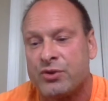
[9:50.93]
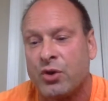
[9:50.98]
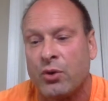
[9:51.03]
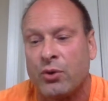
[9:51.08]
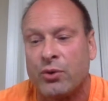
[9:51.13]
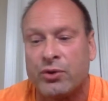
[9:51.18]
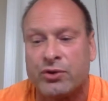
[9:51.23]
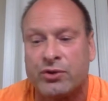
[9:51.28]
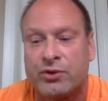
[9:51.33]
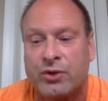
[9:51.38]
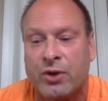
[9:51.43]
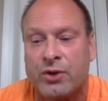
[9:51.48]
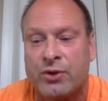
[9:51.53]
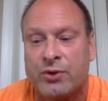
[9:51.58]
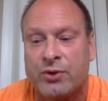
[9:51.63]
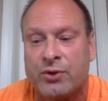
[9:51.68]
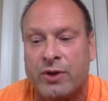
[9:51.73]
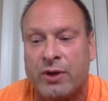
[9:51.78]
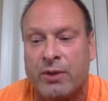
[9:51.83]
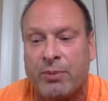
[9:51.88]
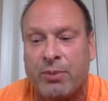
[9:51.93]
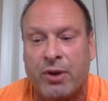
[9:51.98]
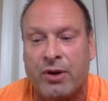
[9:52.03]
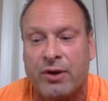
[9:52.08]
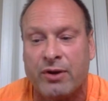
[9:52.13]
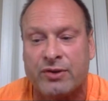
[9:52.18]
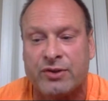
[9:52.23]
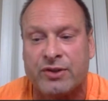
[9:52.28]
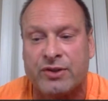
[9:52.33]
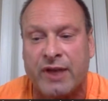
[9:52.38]
shoulder surgery, a
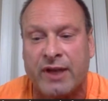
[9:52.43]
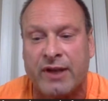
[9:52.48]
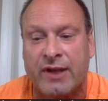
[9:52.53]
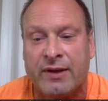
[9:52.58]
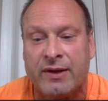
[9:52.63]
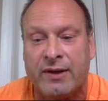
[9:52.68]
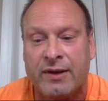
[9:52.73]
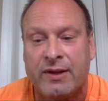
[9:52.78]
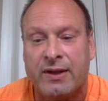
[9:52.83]
Percocet,